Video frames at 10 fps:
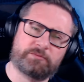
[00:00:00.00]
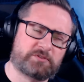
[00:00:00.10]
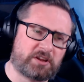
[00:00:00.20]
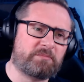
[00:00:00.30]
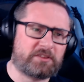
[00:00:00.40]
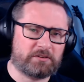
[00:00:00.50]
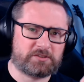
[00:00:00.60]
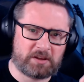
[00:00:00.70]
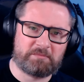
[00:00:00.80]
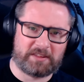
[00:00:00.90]

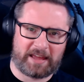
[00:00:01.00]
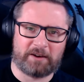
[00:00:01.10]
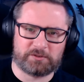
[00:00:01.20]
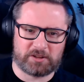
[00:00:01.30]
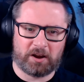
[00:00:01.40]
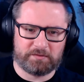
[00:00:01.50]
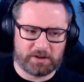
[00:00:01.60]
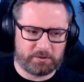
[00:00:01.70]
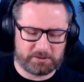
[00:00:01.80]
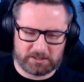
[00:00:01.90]
Something else that I've
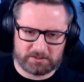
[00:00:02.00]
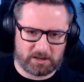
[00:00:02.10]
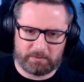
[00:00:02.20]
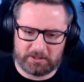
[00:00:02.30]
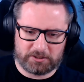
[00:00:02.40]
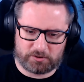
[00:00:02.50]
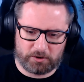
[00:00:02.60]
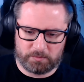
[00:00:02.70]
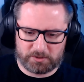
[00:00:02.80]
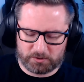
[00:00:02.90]
noticed in some of these
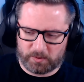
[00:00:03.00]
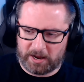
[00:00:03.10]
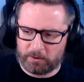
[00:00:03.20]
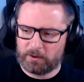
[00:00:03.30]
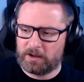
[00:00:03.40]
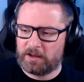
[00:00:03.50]
groups as well